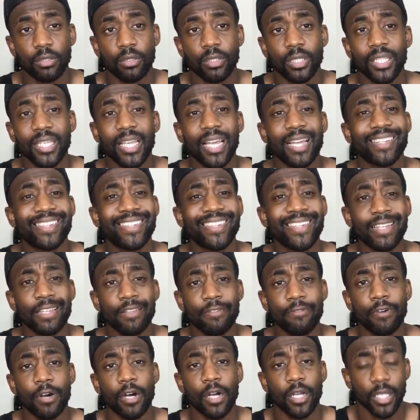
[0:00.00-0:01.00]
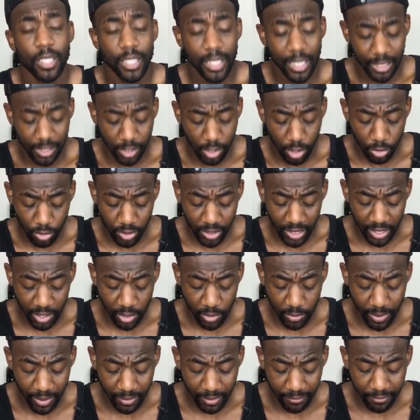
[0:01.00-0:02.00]
He has neither. He has no
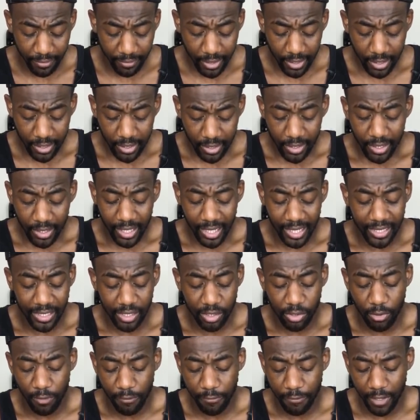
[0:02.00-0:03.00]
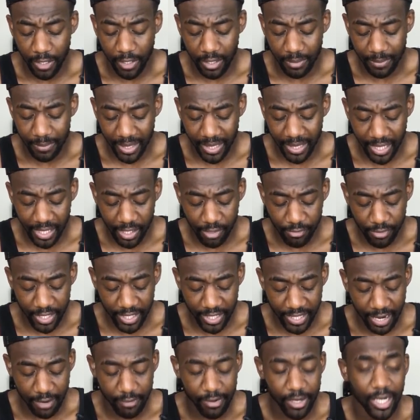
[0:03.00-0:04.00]
DOF, and he's got fucking McKenna and
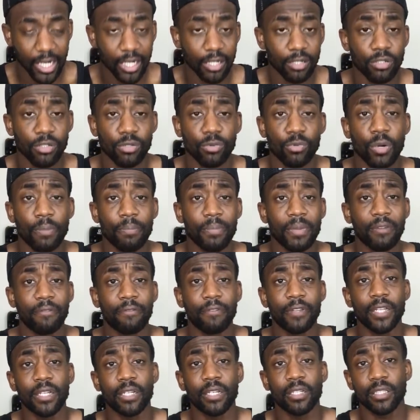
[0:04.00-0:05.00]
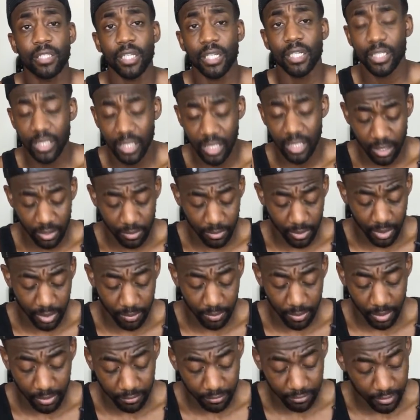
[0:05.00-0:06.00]
Carrick. I don't know what McPhelan does anyway, bruv.